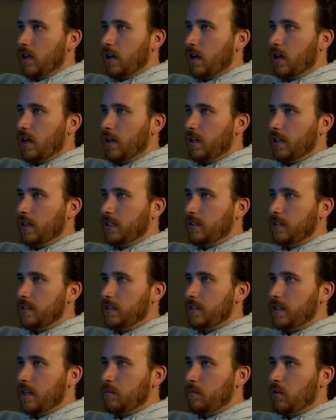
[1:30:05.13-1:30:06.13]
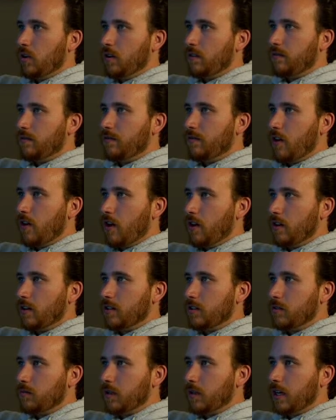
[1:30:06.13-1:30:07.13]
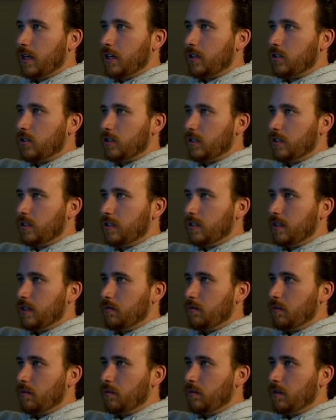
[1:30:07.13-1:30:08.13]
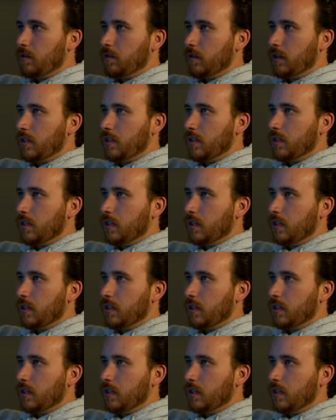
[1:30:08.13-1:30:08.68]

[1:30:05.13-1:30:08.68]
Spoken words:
Let's disable our fog so we can actually see what we're doing.